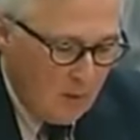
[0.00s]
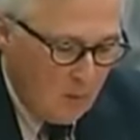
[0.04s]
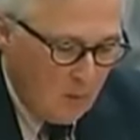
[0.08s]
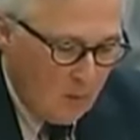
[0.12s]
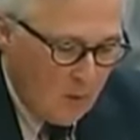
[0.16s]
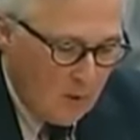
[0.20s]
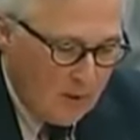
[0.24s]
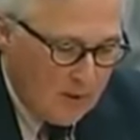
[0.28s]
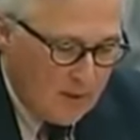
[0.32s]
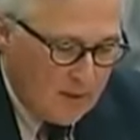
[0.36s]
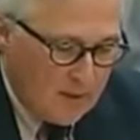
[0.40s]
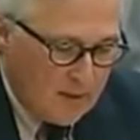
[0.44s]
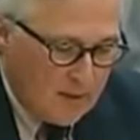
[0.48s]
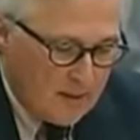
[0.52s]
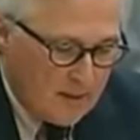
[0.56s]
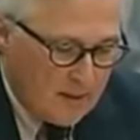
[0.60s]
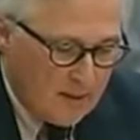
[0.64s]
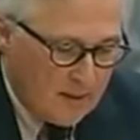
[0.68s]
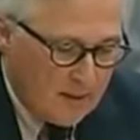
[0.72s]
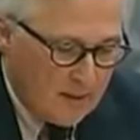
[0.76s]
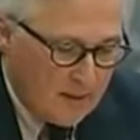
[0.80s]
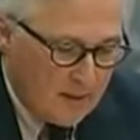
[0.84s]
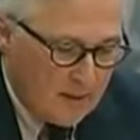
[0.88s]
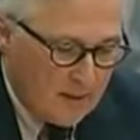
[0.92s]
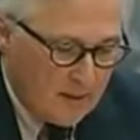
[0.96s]
1,
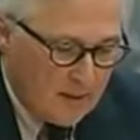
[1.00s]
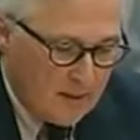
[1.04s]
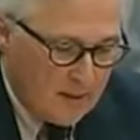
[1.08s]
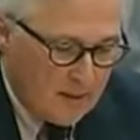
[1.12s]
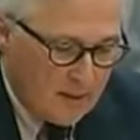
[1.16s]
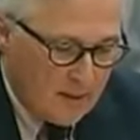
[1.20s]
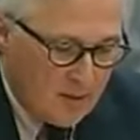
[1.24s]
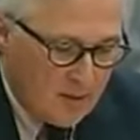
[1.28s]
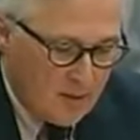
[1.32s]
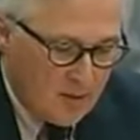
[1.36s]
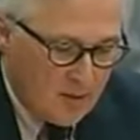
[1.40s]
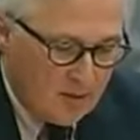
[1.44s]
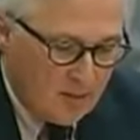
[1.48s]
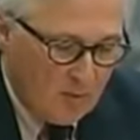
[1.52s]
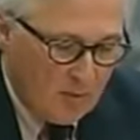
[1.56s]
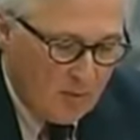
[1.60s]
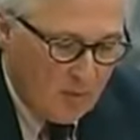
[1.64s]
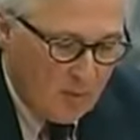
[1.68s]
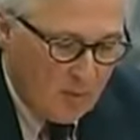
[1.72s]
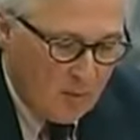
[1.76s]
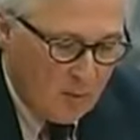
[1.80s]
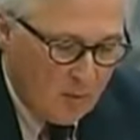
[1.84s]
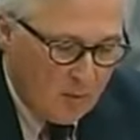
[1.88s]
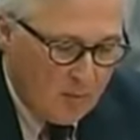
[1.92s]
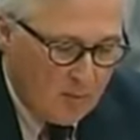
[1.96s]
CSIS's decision to be
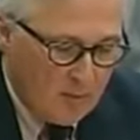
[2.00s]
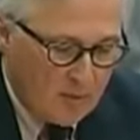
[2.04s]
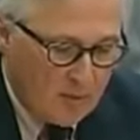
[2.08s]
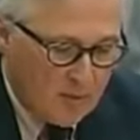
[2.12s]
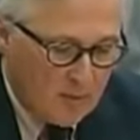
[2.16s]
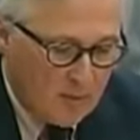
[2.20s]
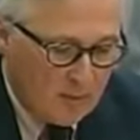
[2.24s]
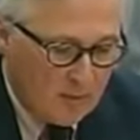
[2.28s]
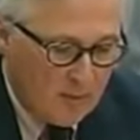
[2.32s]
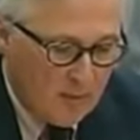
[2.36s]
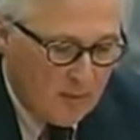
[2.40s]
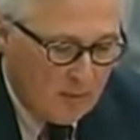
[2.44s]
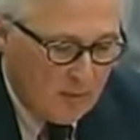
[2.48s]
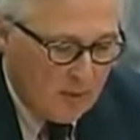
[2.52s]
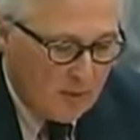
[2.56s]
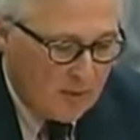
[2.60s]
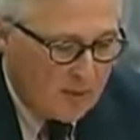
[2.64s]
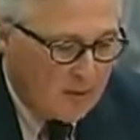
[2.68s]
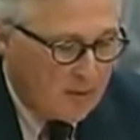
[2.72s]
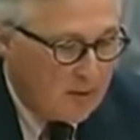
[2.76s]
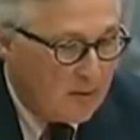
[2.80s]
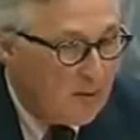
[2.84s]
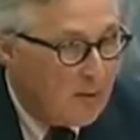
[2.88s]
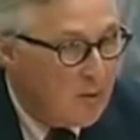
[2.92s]
more open to the public.